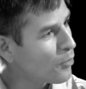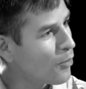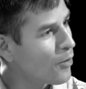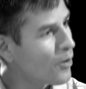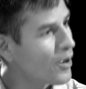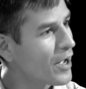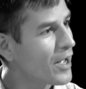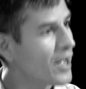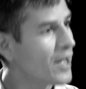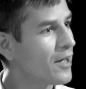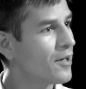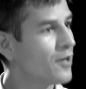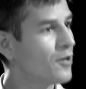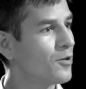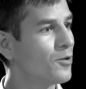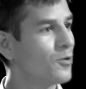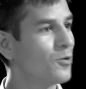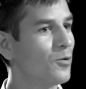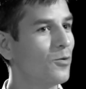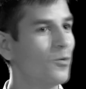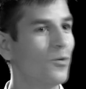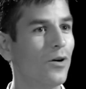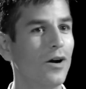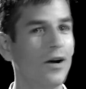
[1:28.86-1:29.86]
boy
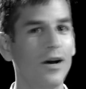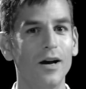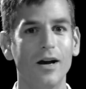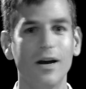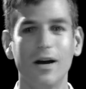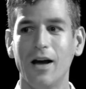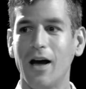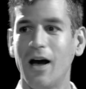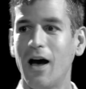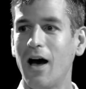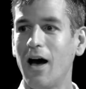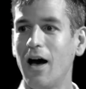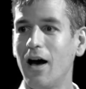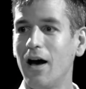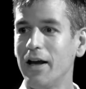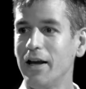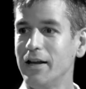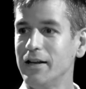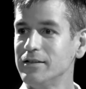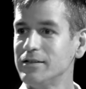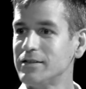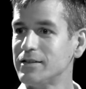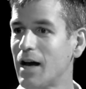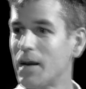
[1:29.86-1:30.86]
who
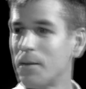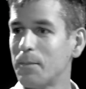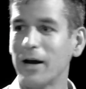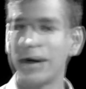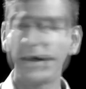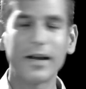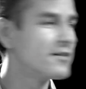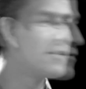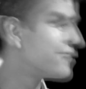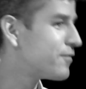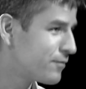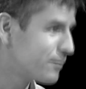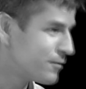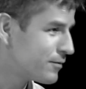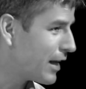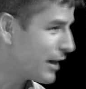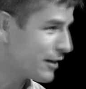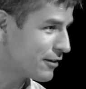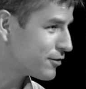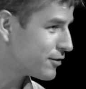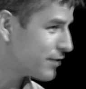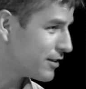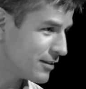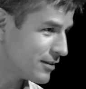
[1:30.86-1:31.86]
ends up, I guess,
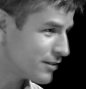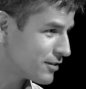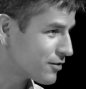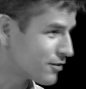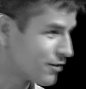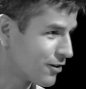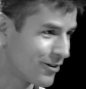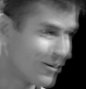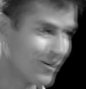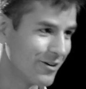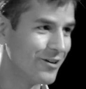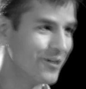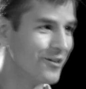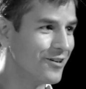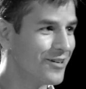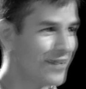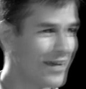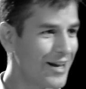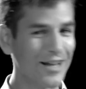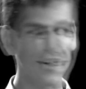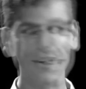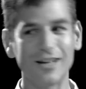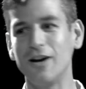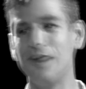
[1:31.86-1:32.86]
interested in this girl,
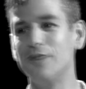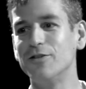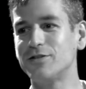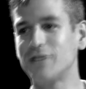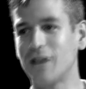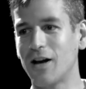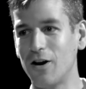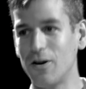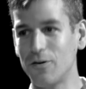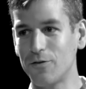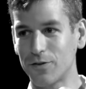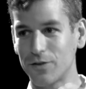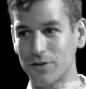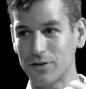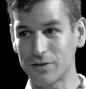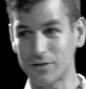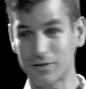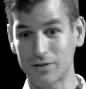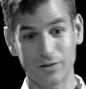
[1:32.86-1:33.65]
and he goes over